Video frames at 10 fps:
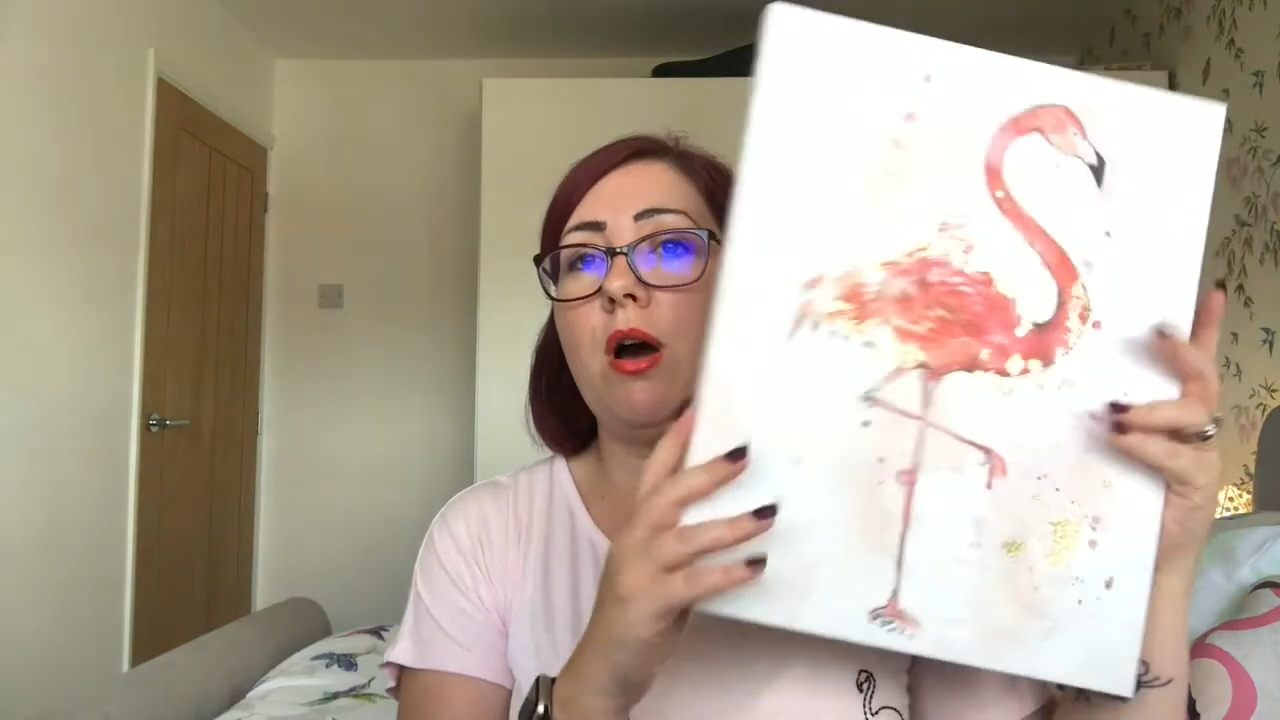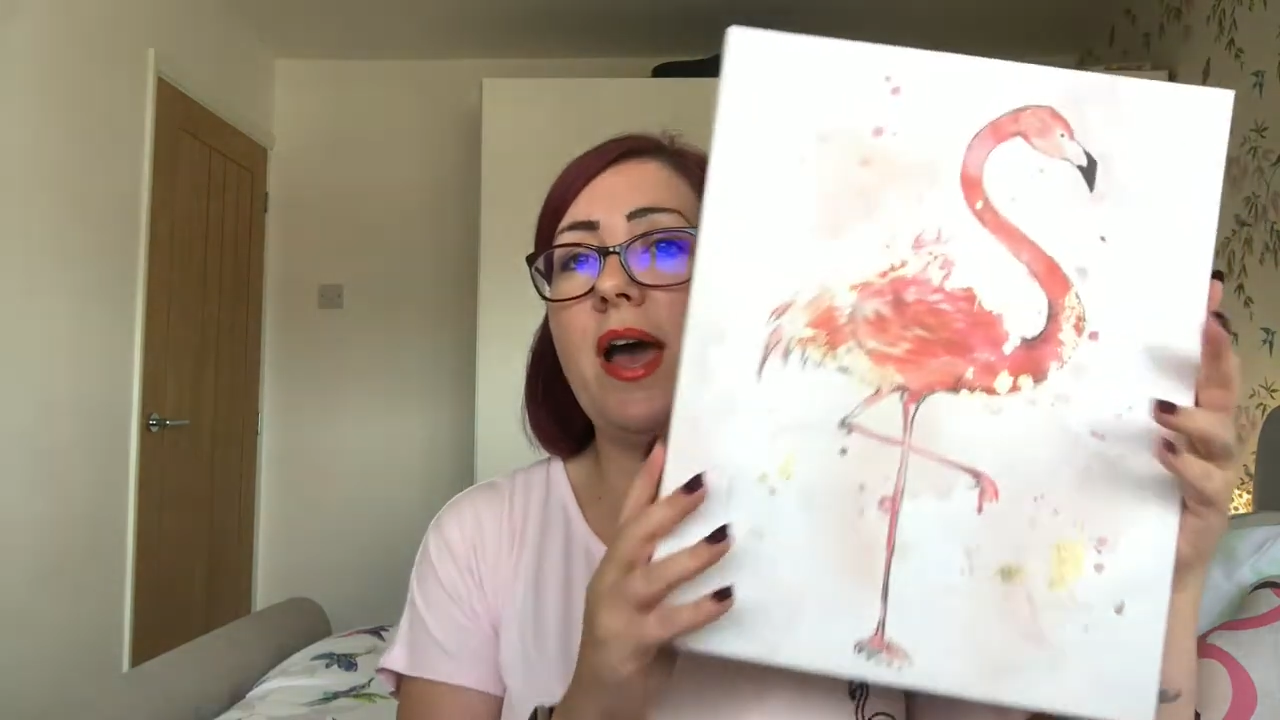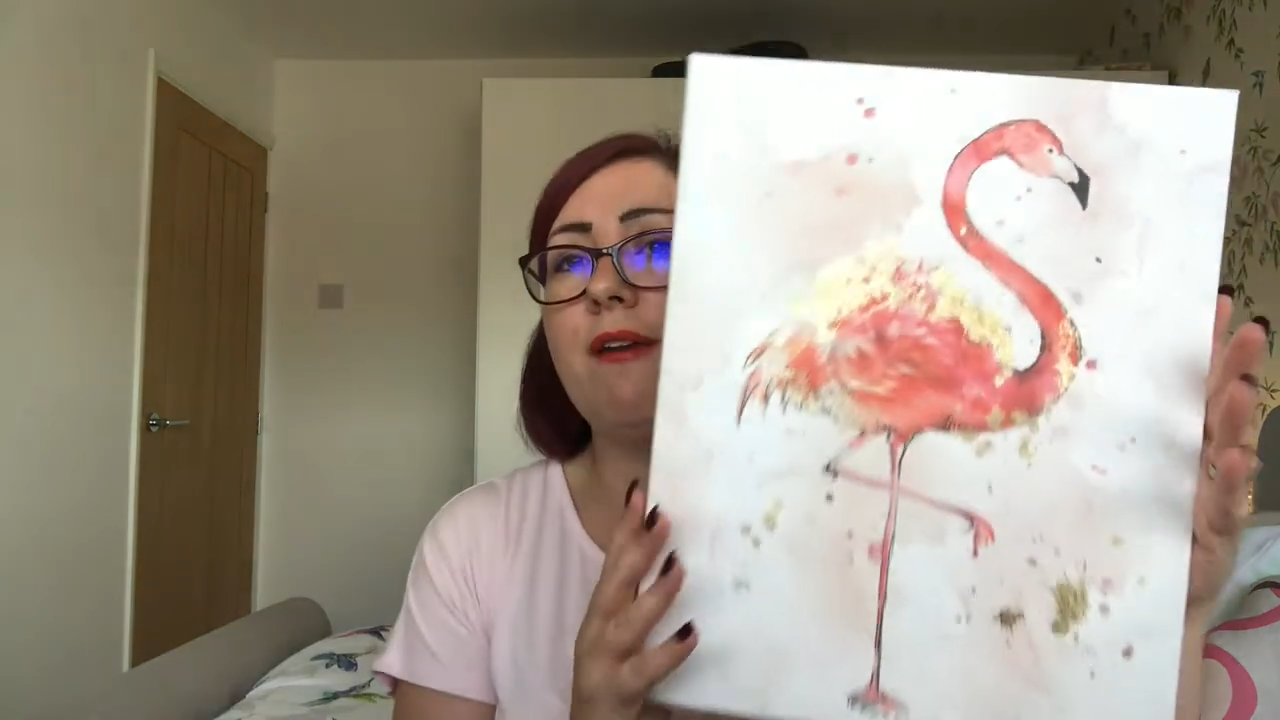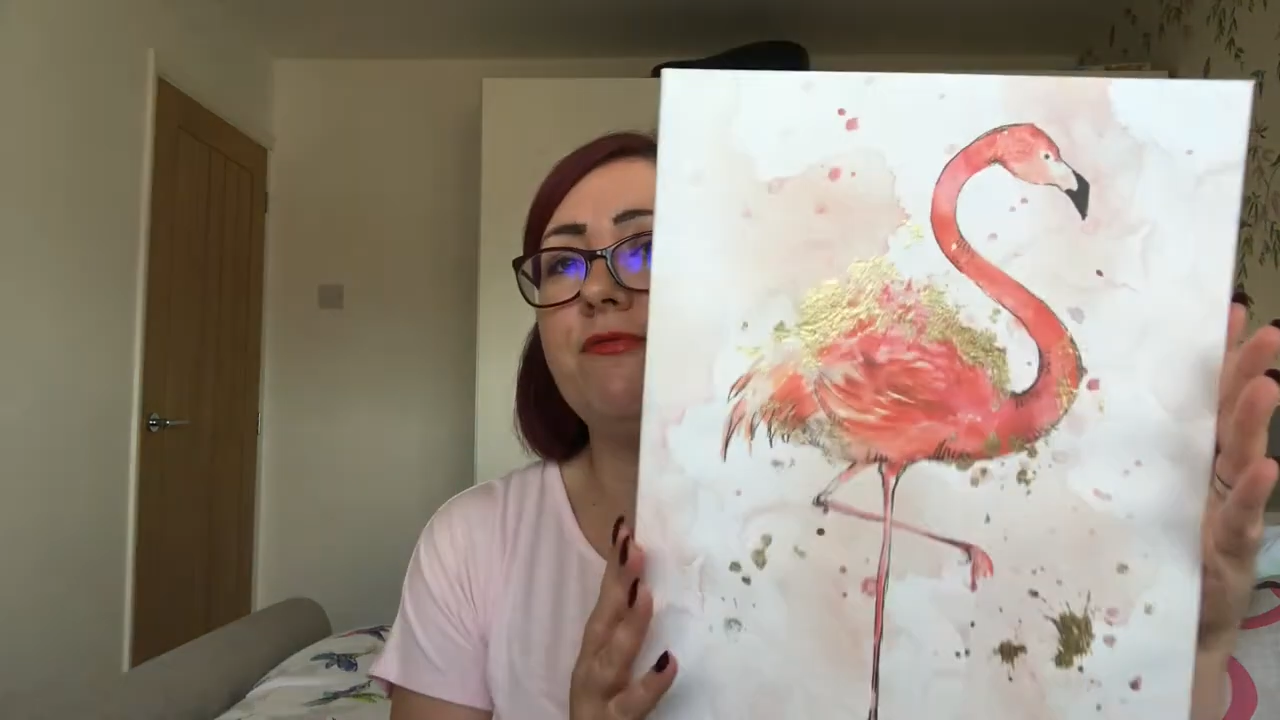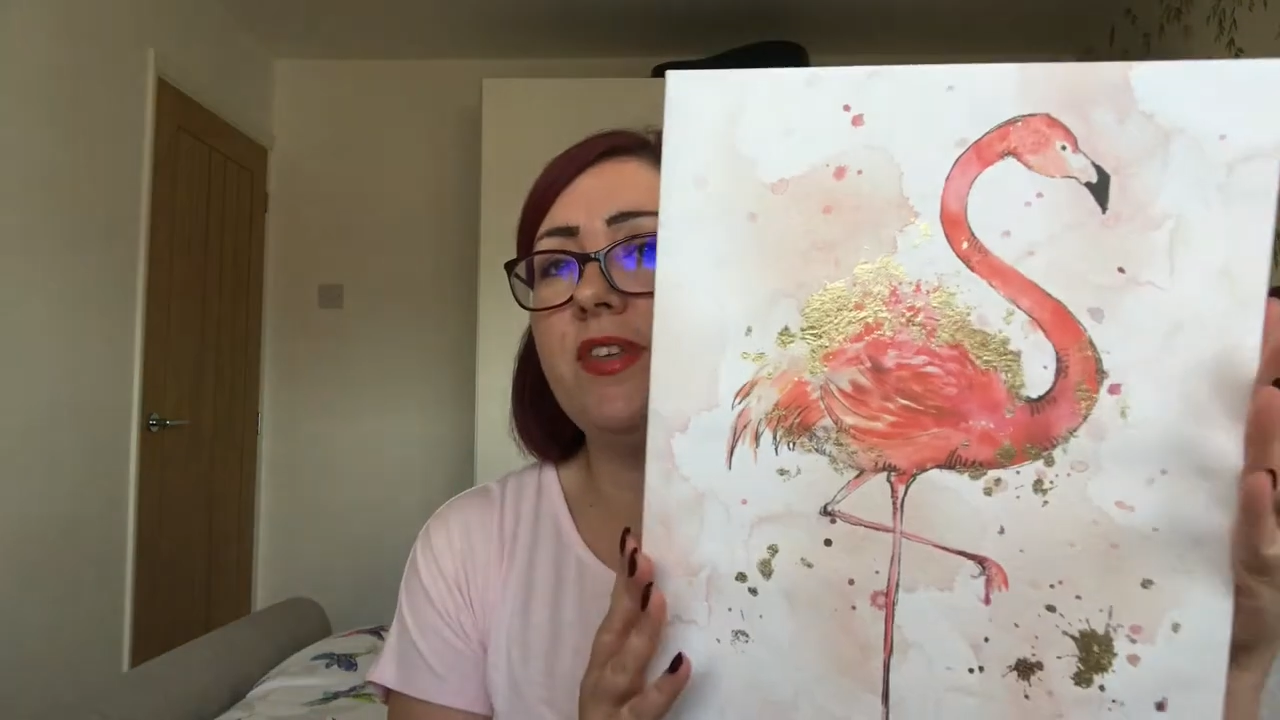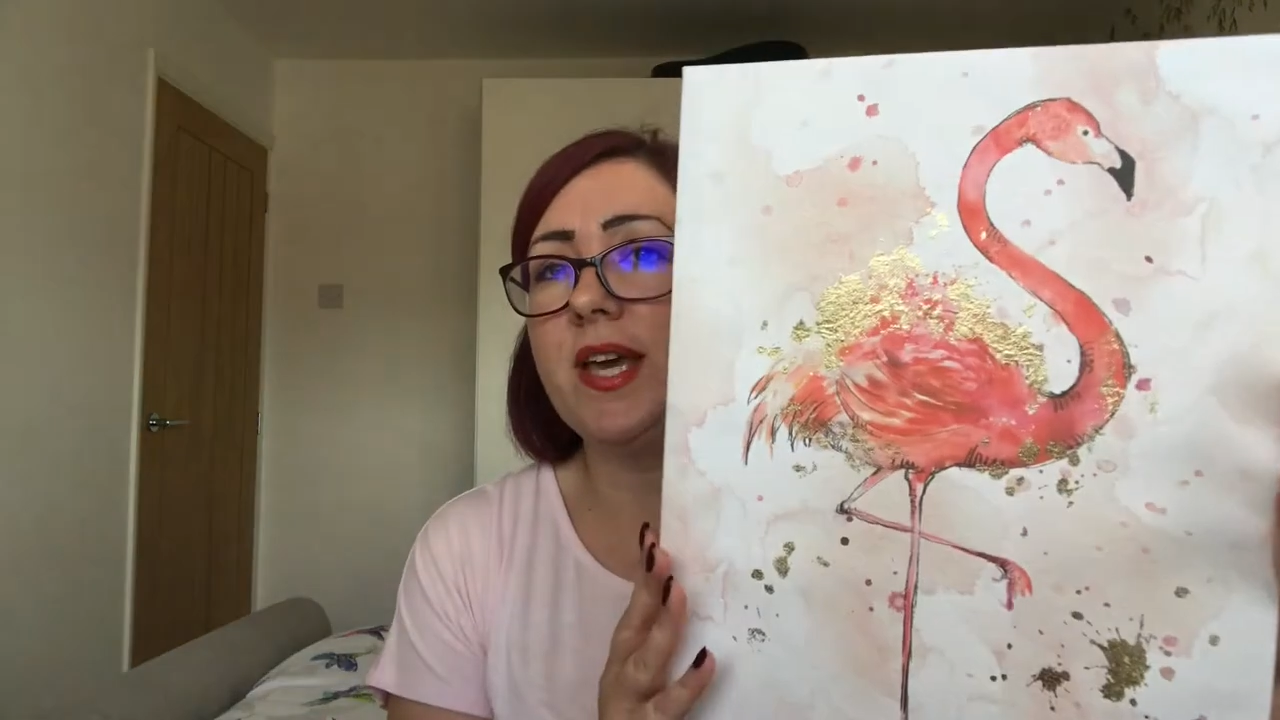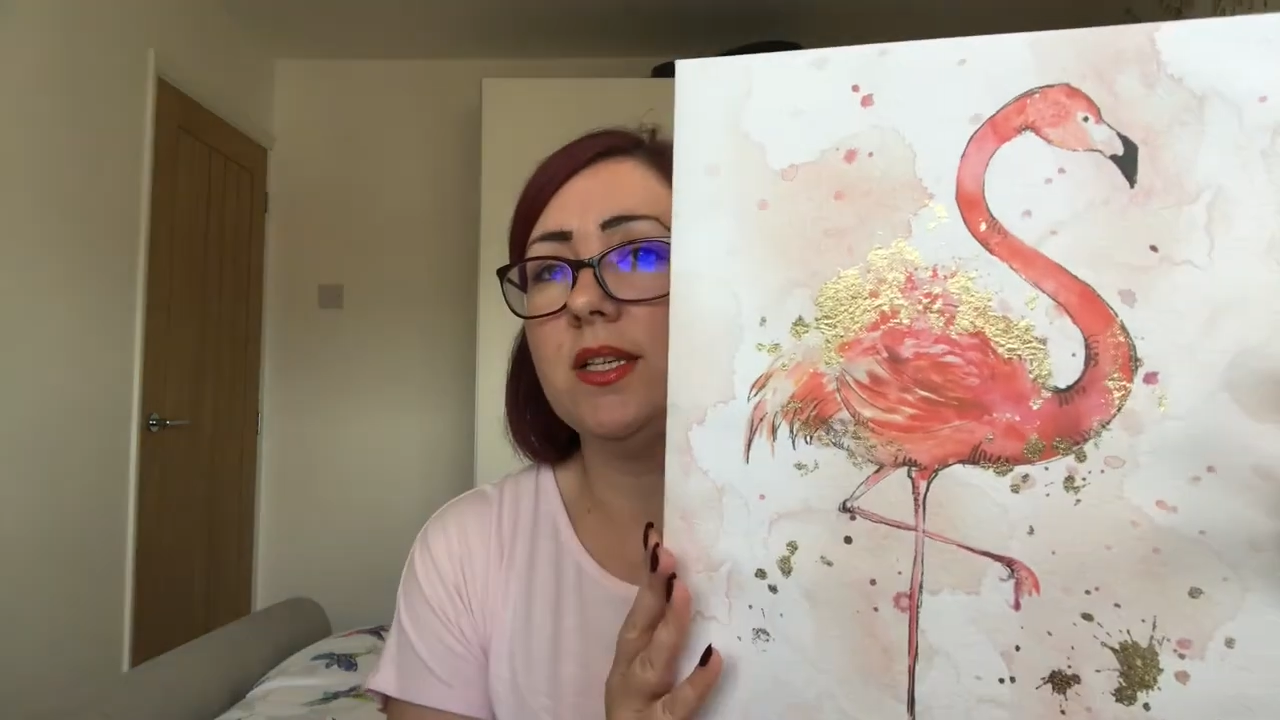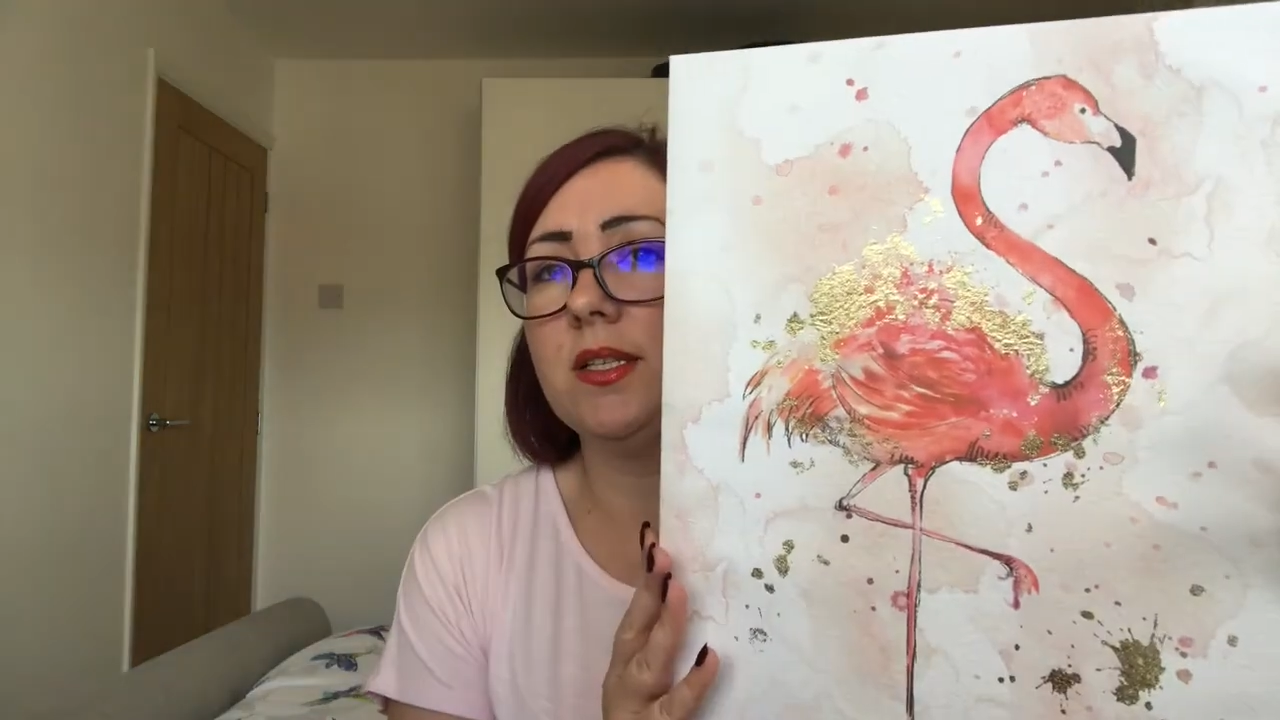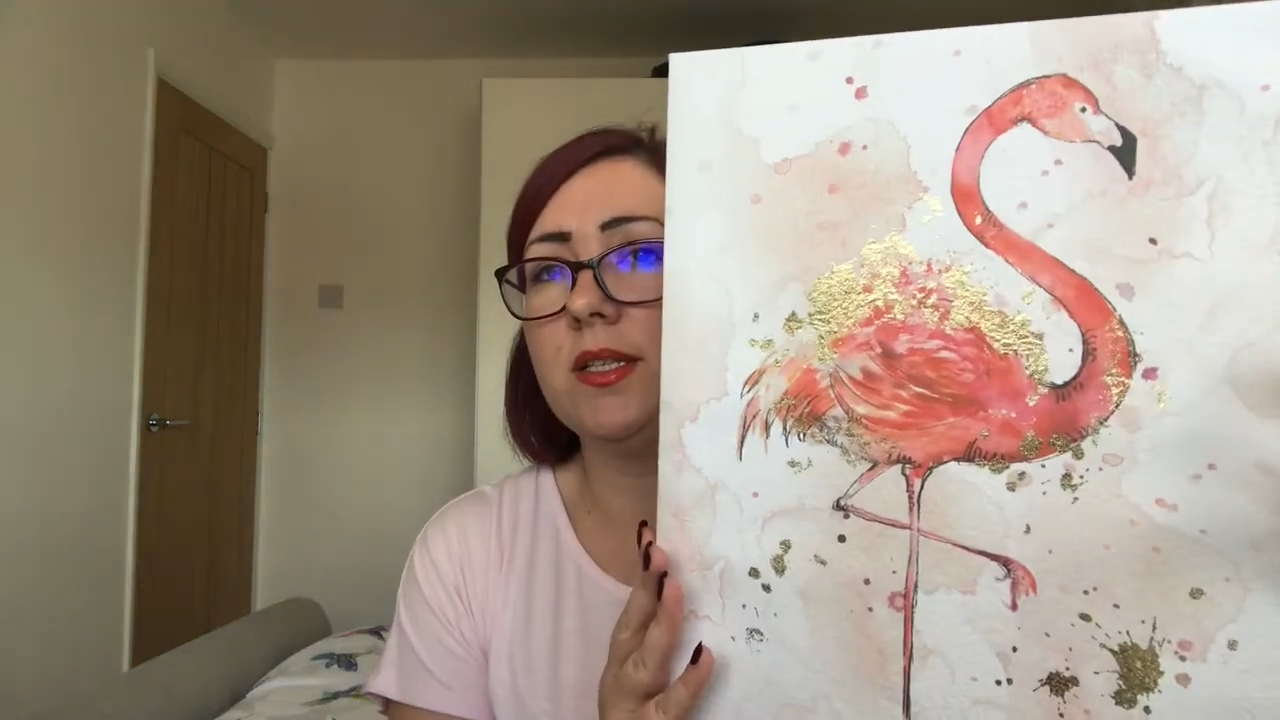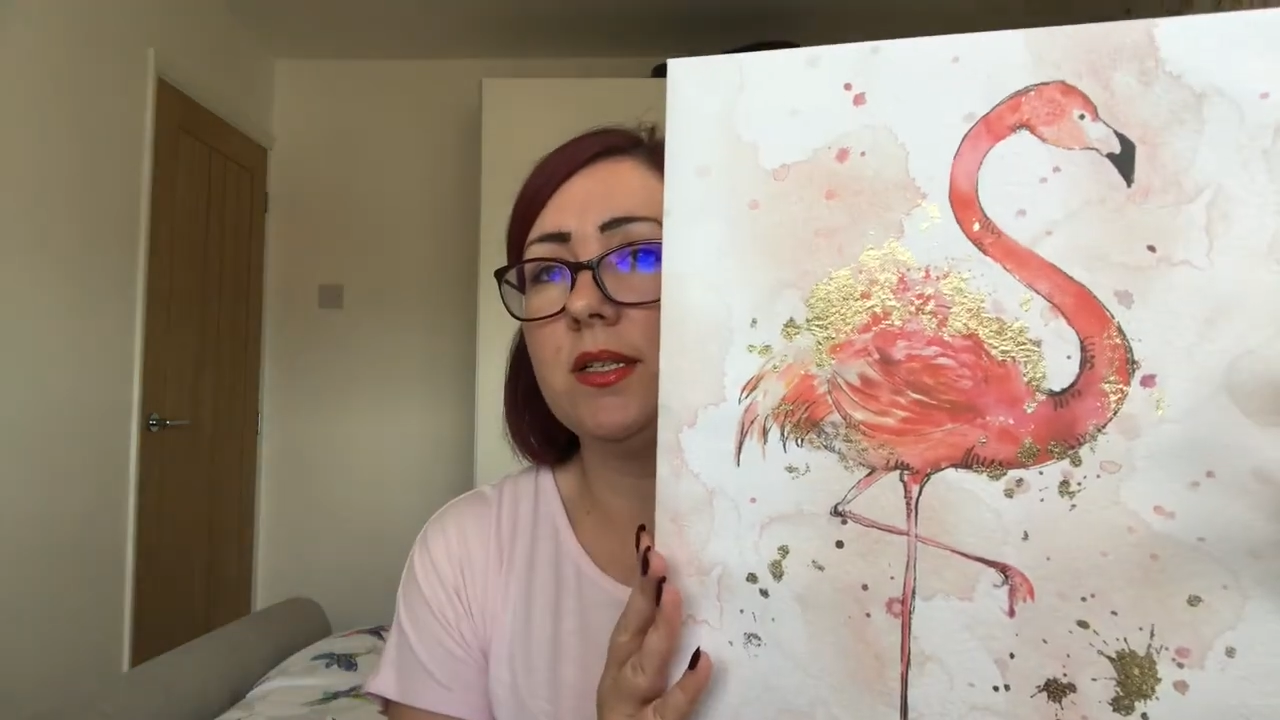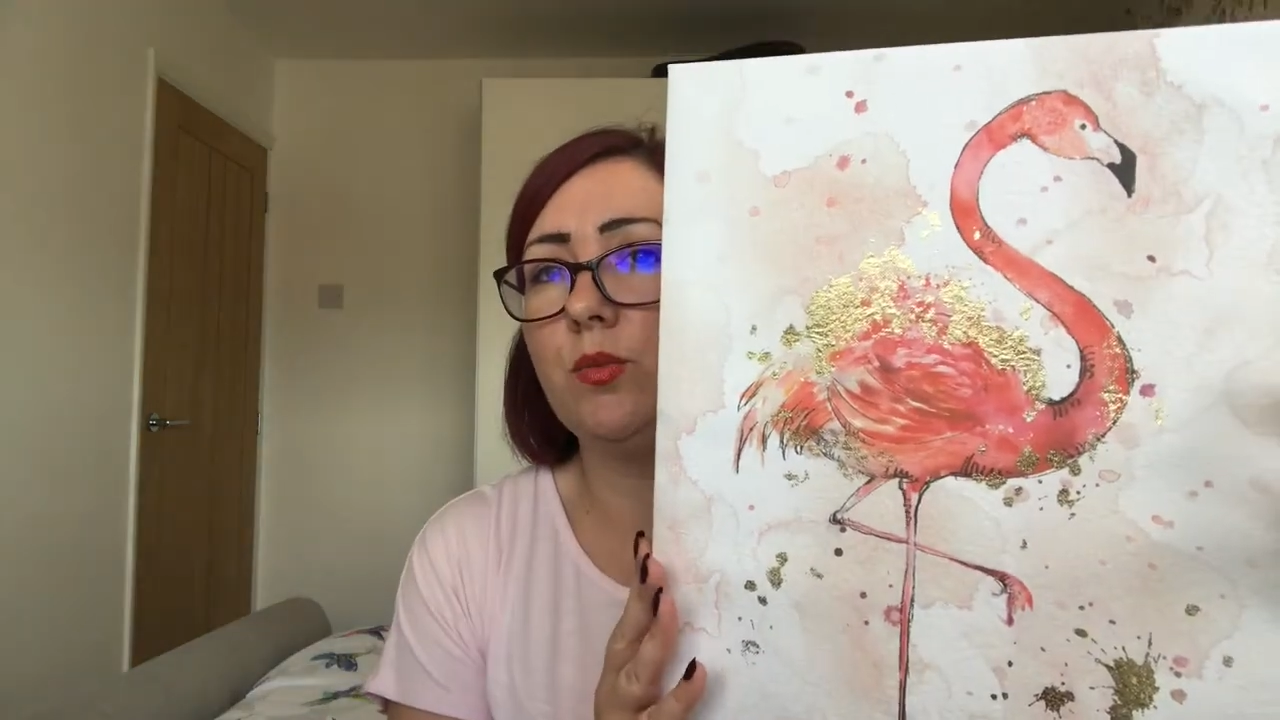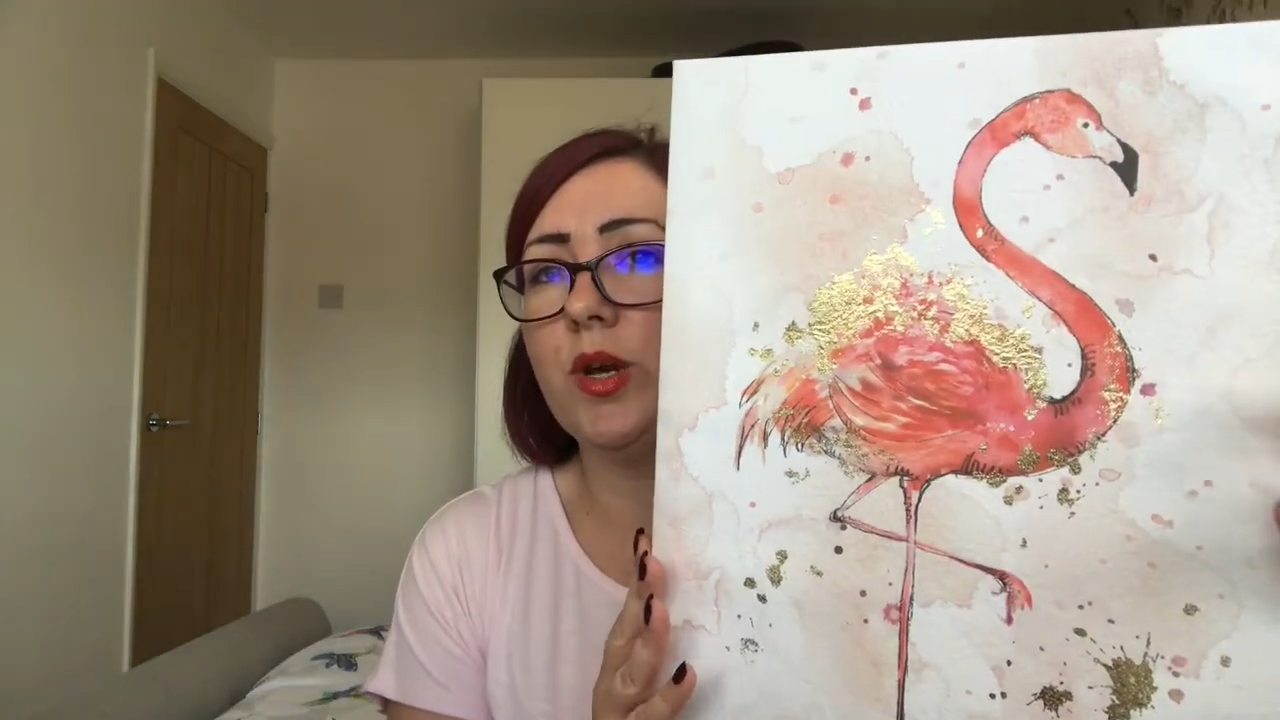I have this,